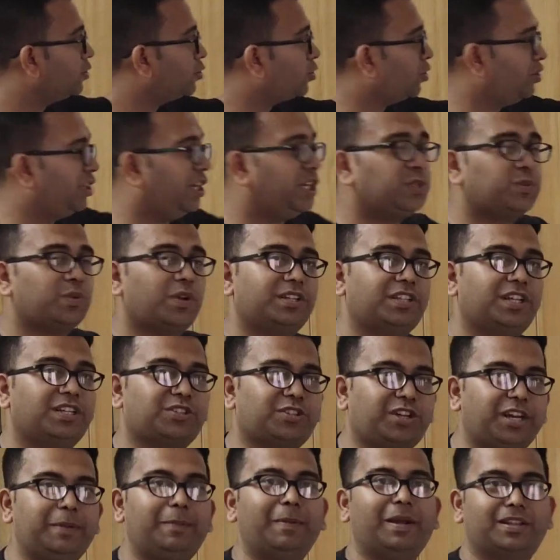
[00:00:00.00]
So these were the
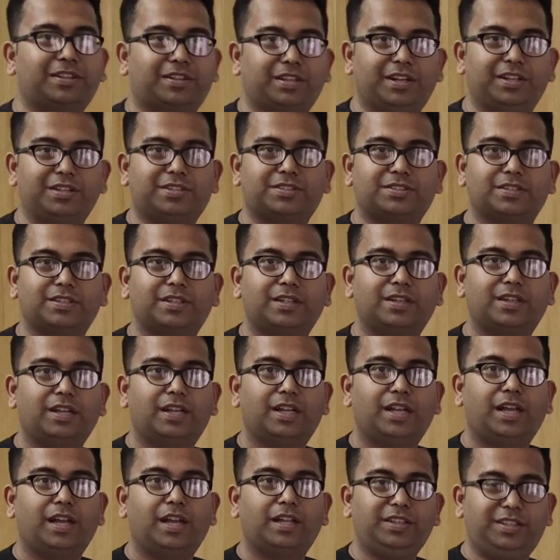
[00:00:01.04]
3 methods.
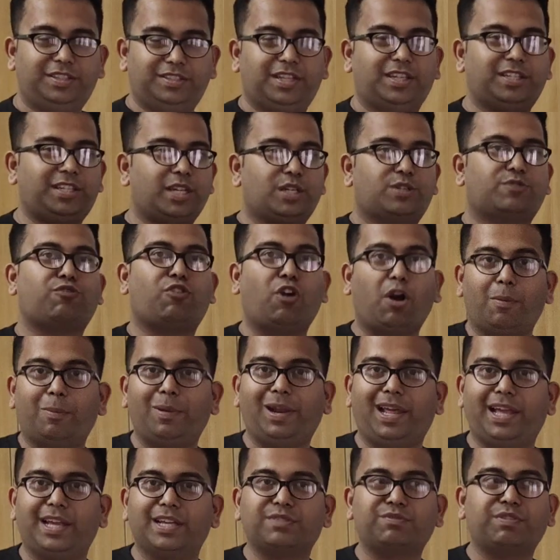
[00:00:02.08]
These are just
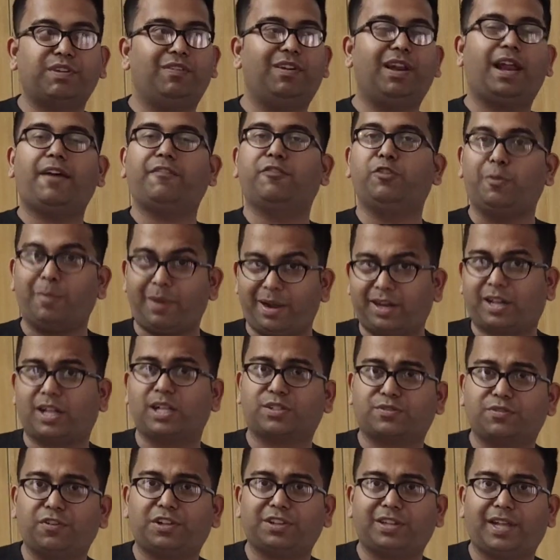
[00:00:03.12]
formulas. We will have the
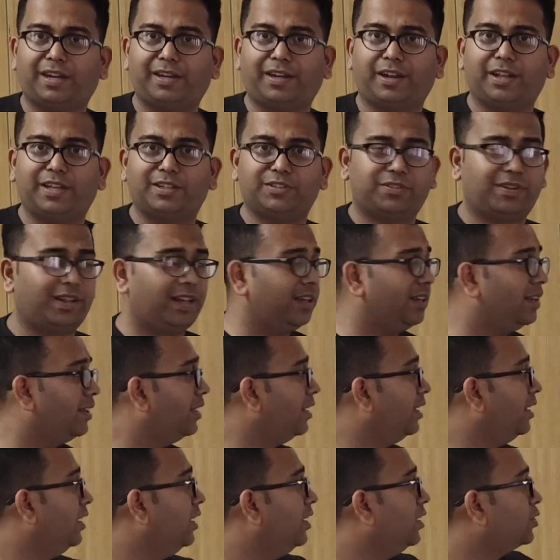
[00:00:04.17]
methods for that as
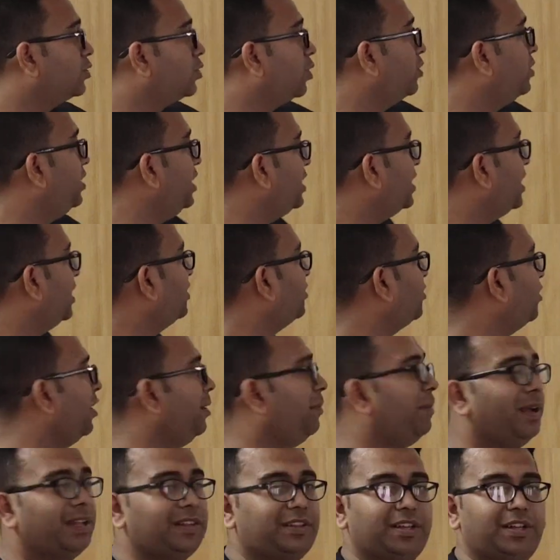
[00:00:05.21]
well. So these are
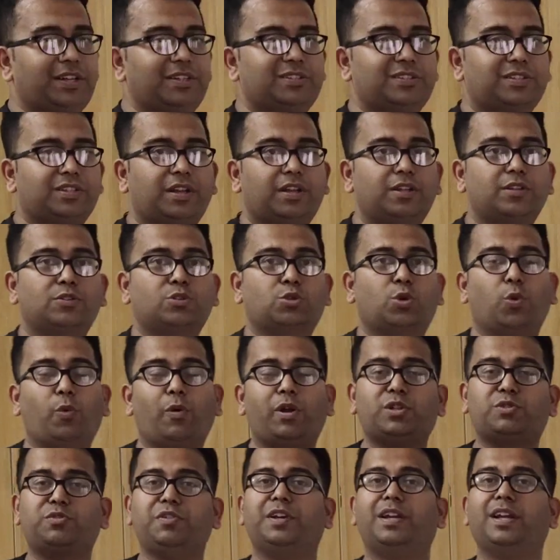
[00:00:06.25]
3 methods through
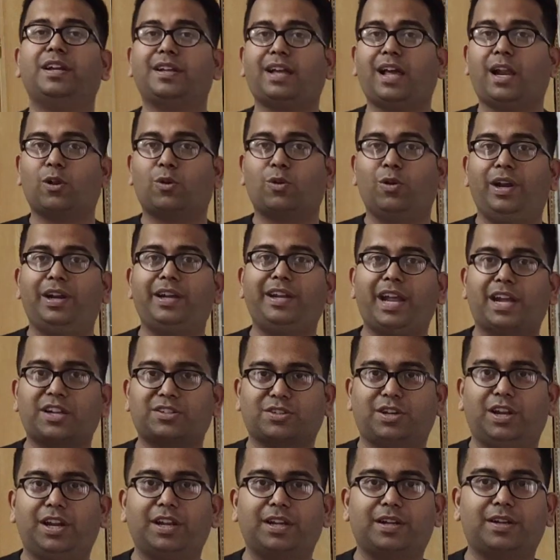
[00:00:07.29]
which we can calculate
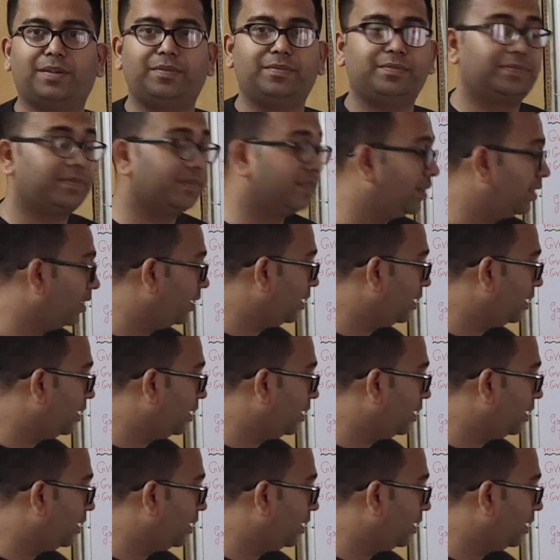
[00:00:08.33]
national income.